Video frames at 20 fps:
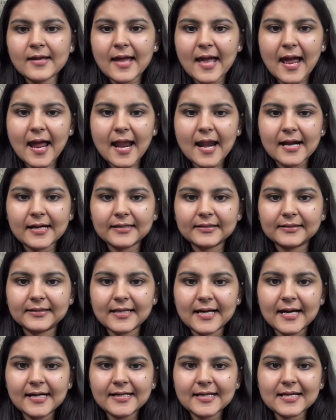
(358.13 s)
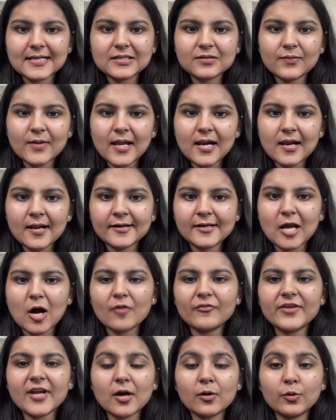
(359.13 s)
add that as well. Now
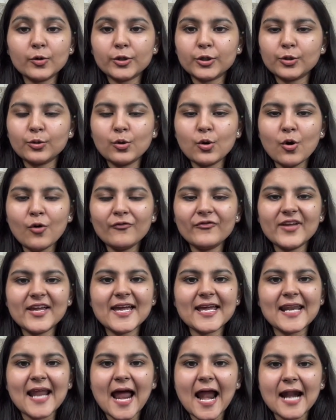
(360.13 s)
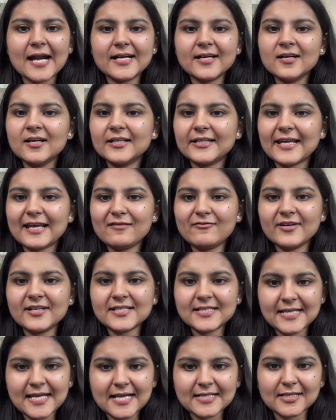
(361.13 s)
we are good to go. We can add Tailwind
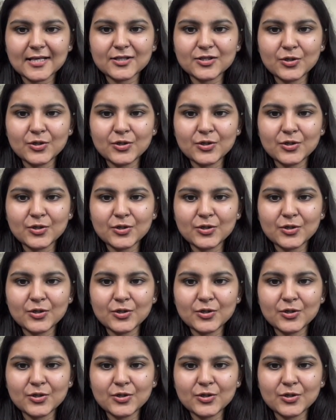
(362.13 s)
CSS